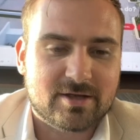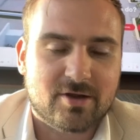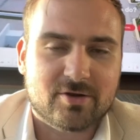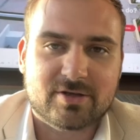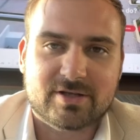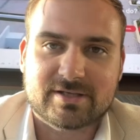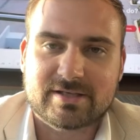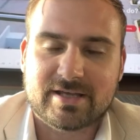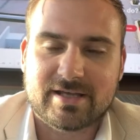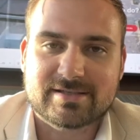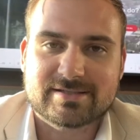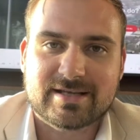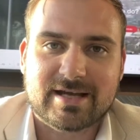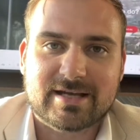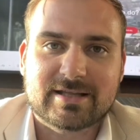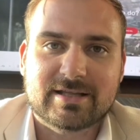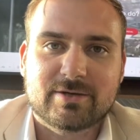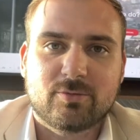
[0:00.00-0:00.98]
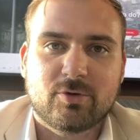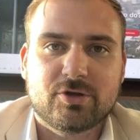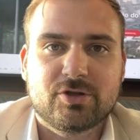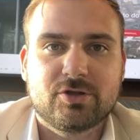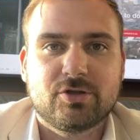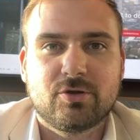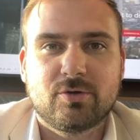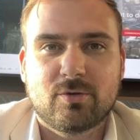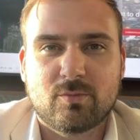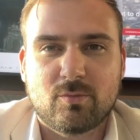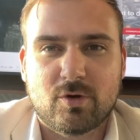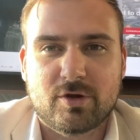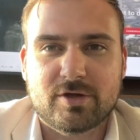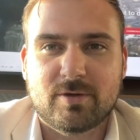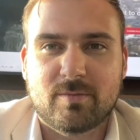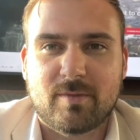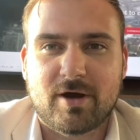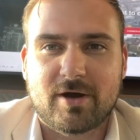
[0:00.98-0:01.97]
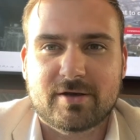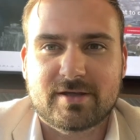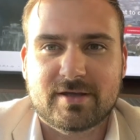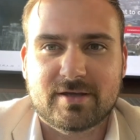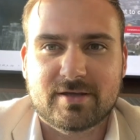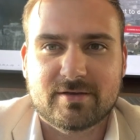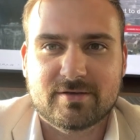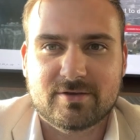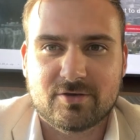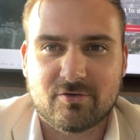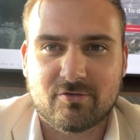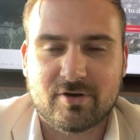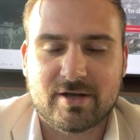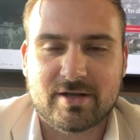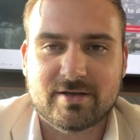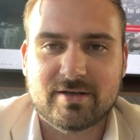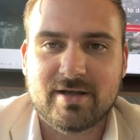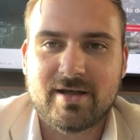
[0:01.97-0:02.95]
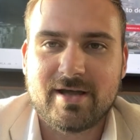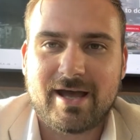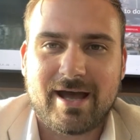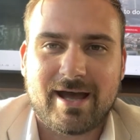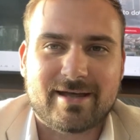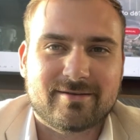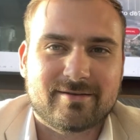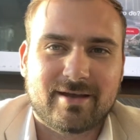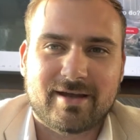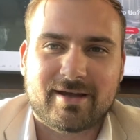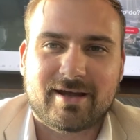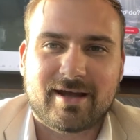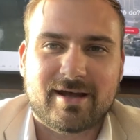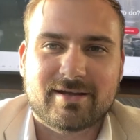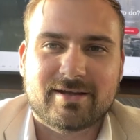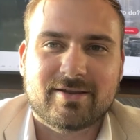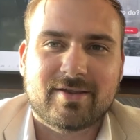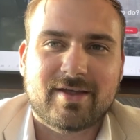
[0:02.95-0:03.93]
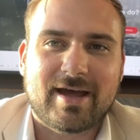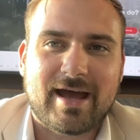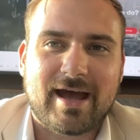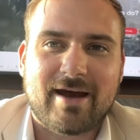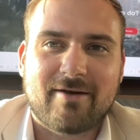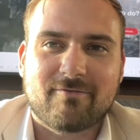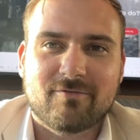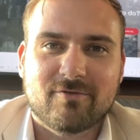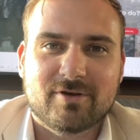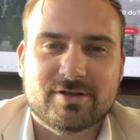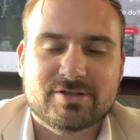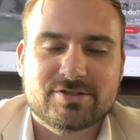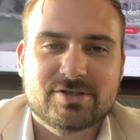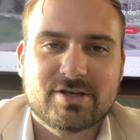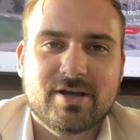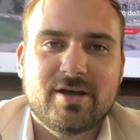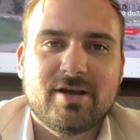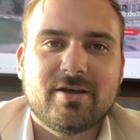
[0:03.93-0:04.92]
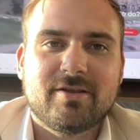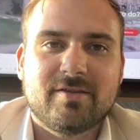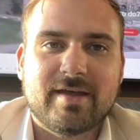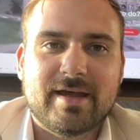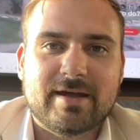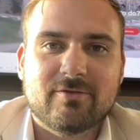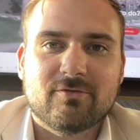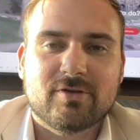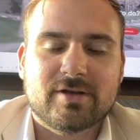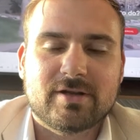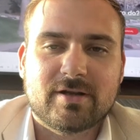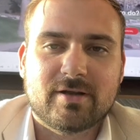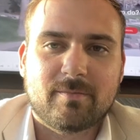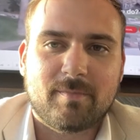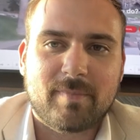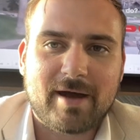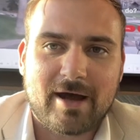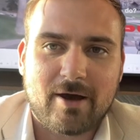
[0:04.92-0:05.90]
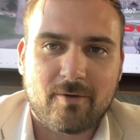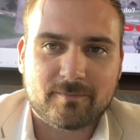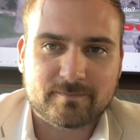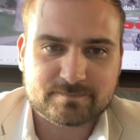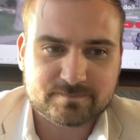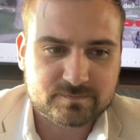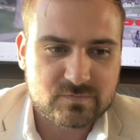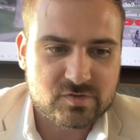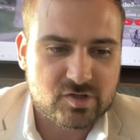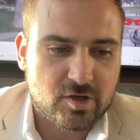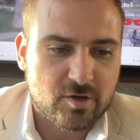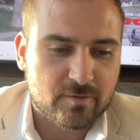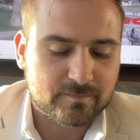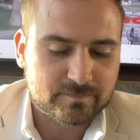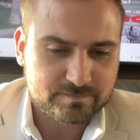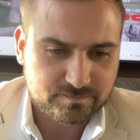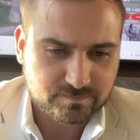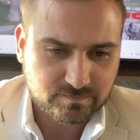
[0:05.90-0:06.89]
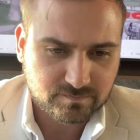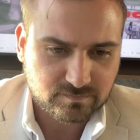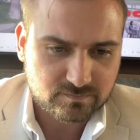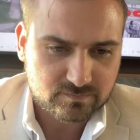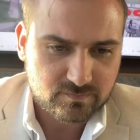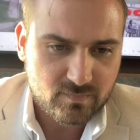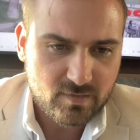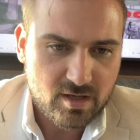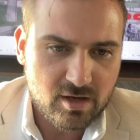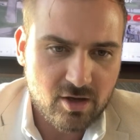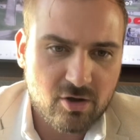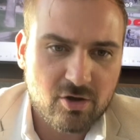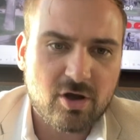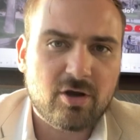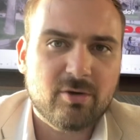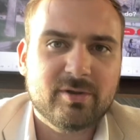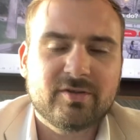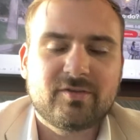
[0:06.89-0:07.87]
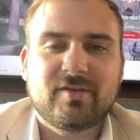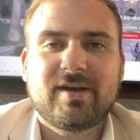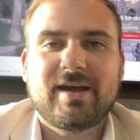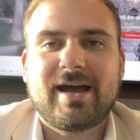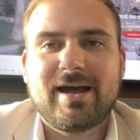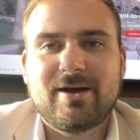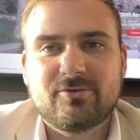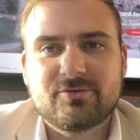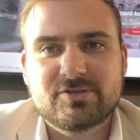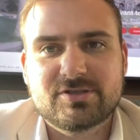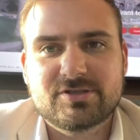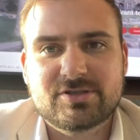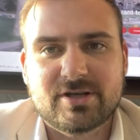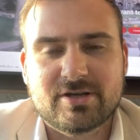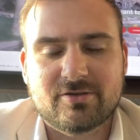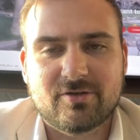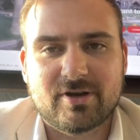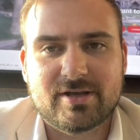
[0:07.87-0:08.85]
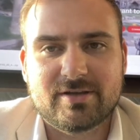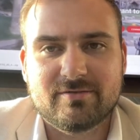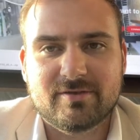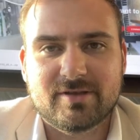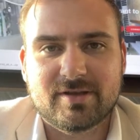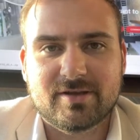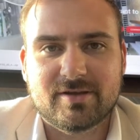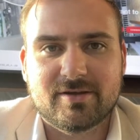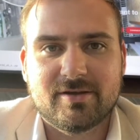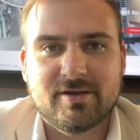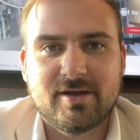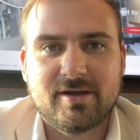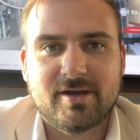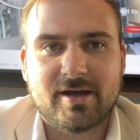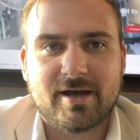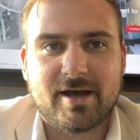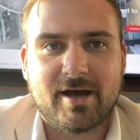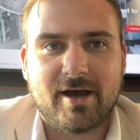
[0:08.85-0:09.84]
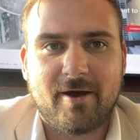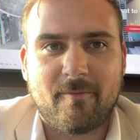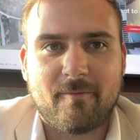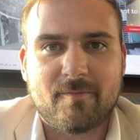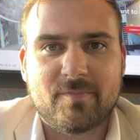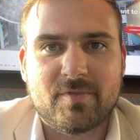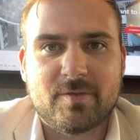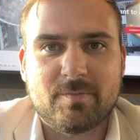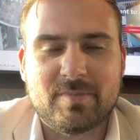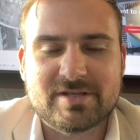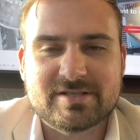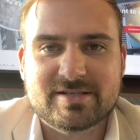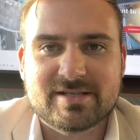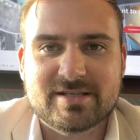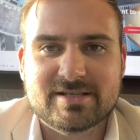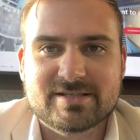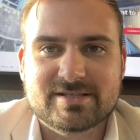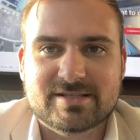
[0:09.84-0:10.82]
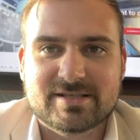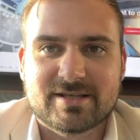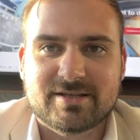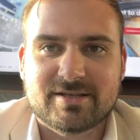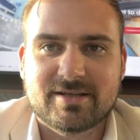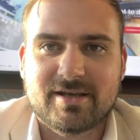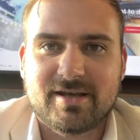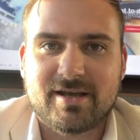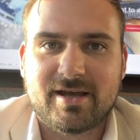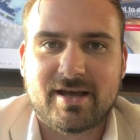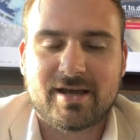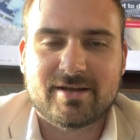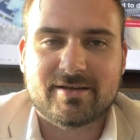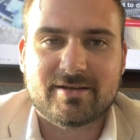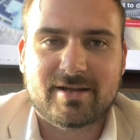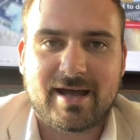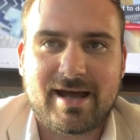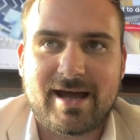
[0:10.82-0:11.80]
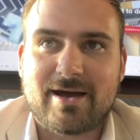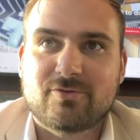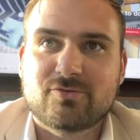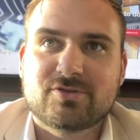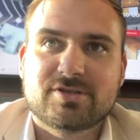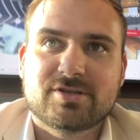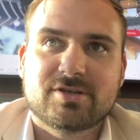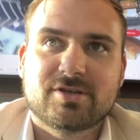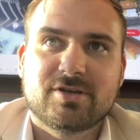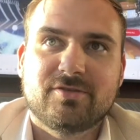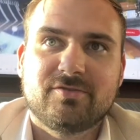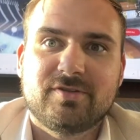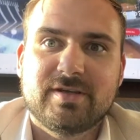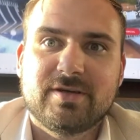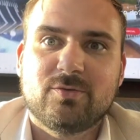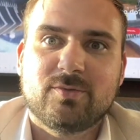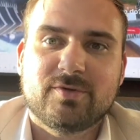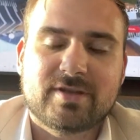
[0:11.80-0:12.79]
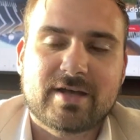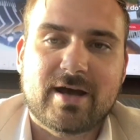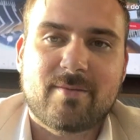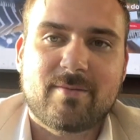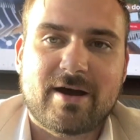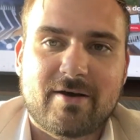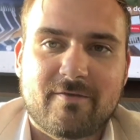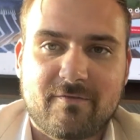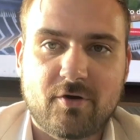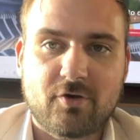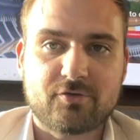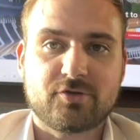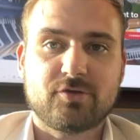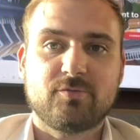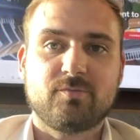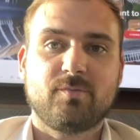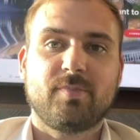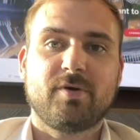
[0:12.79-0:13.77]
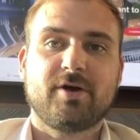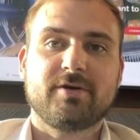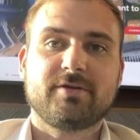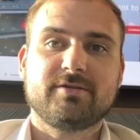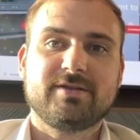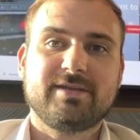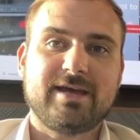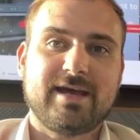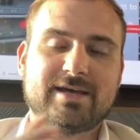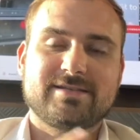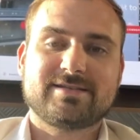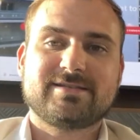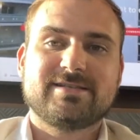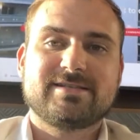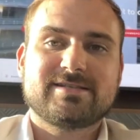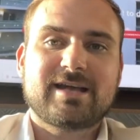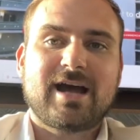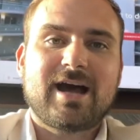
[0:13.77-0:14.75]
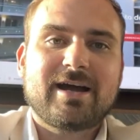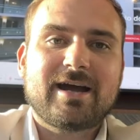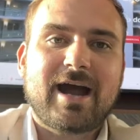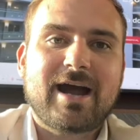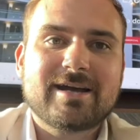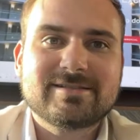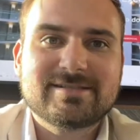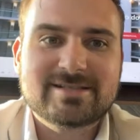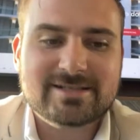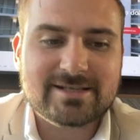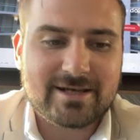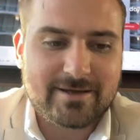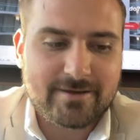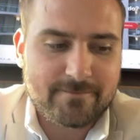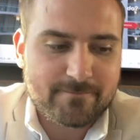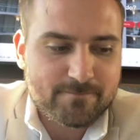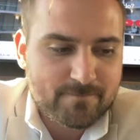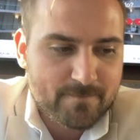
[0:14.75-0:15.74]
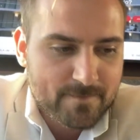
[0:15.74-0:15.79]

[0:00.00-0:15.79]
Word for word: on exactly what you do and what your market you're in and, then kind of the average there and about so I'll go into how to generate the um, the business and and how to deal with that amount of volume but yes is I, I'd say